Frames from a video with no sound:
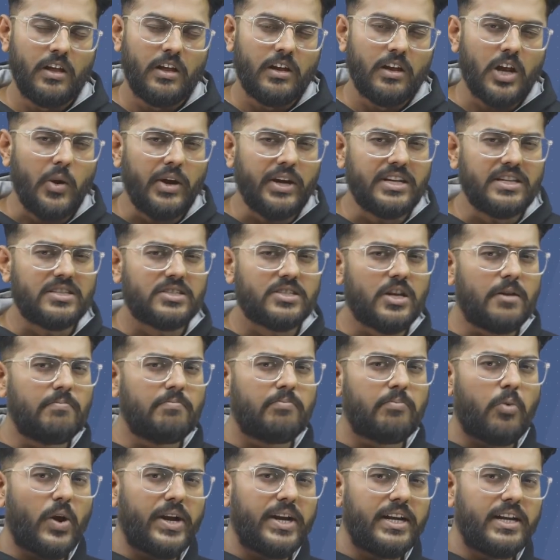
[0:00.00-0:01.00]
Now at some
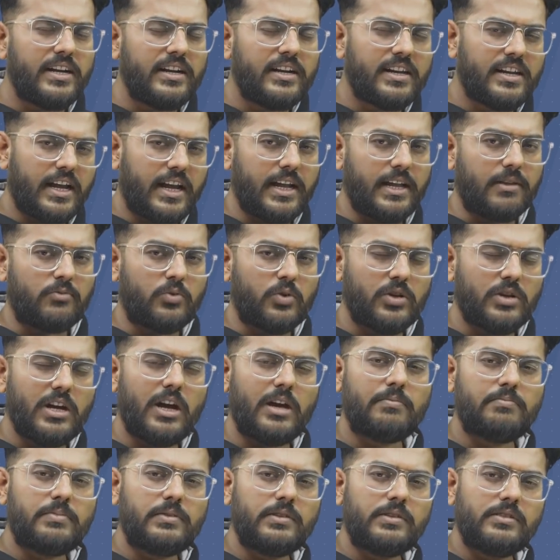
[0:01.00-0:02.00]
point in time, what
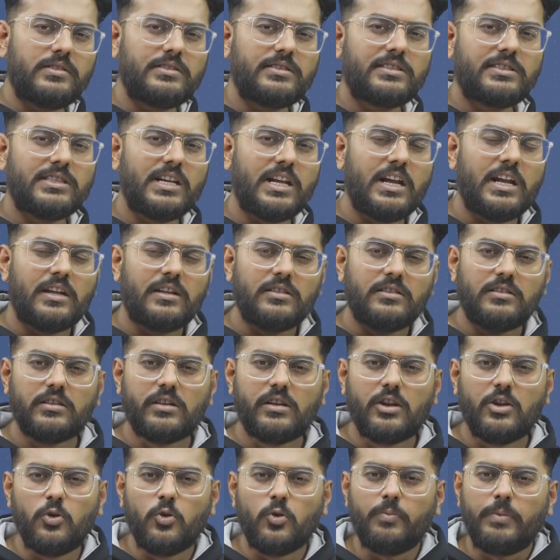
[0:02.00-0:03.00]
happens? The
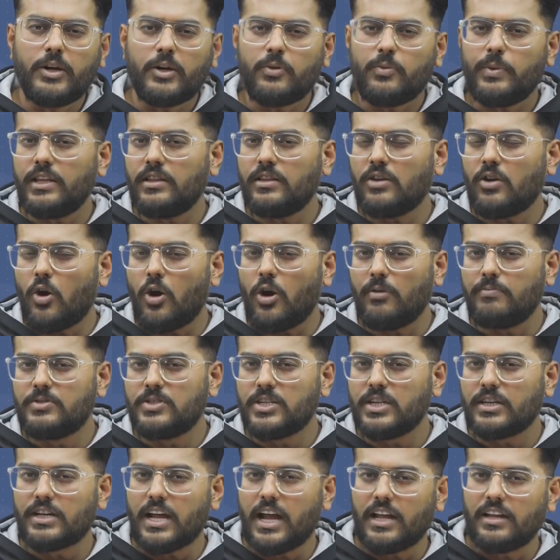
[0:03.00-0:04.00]
glue between the
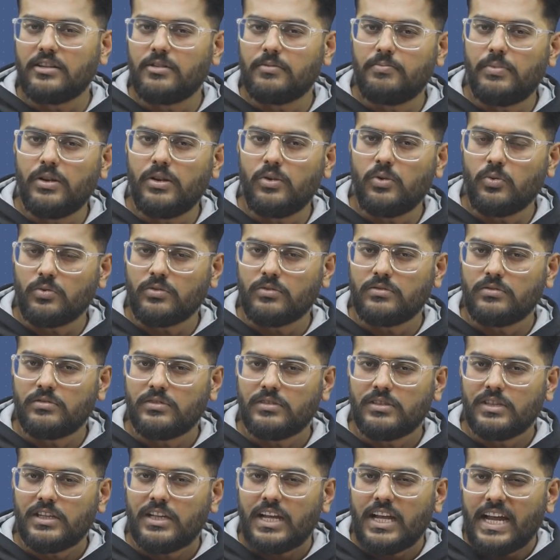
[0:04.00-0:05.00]
object and the balloon,
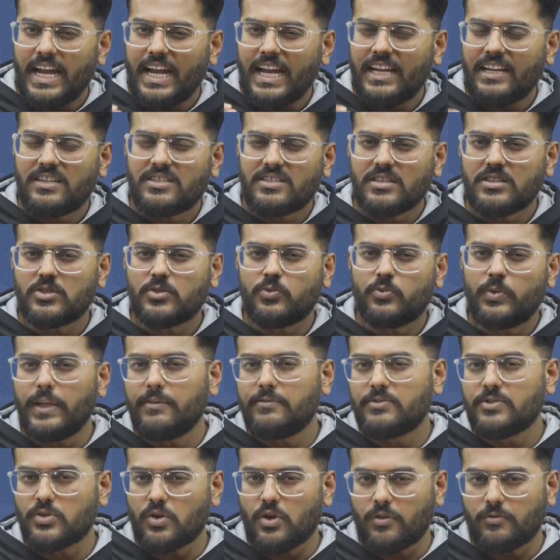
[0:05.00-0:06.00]
it just
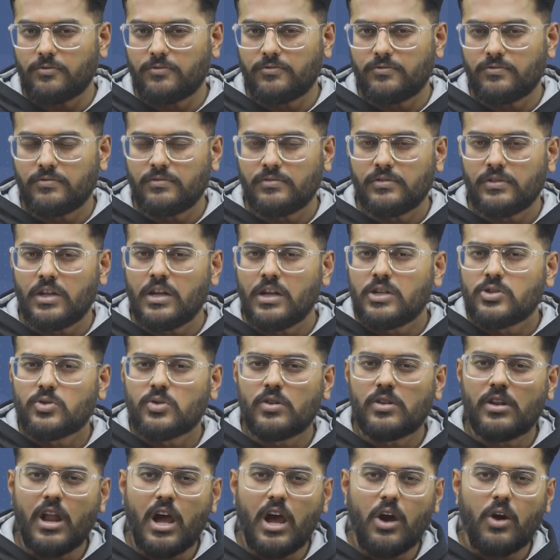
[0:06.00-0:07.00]
waves off. So
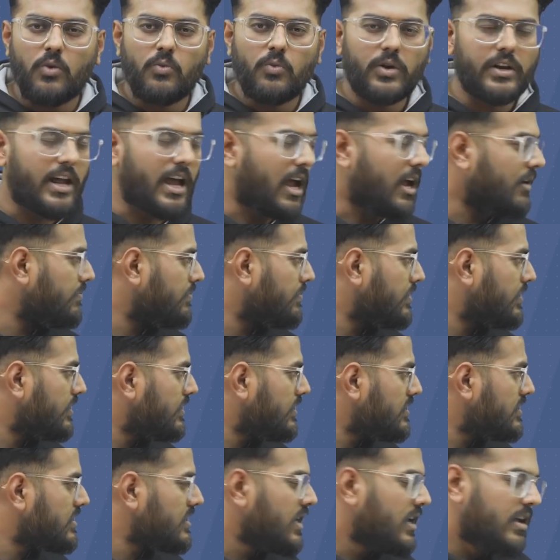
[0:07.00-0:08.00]
now what
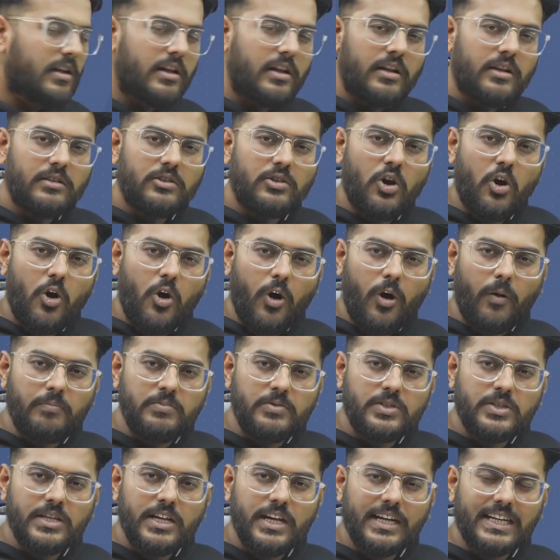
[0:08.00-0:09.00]
happens? The
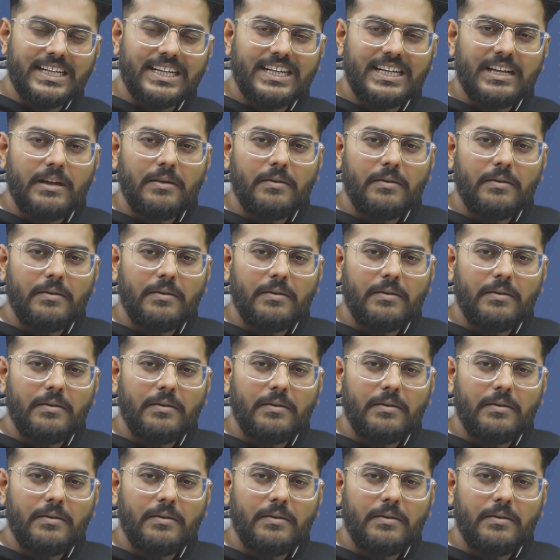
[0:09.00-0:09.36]
object